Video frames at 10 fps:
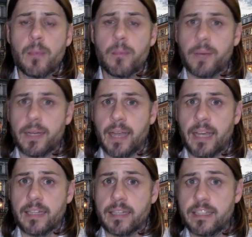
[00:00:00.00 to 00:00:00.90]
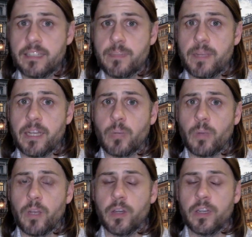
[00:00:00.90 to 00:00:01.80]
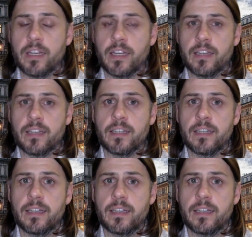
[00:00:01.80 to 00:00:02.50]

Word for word: But at this meeting, we heard another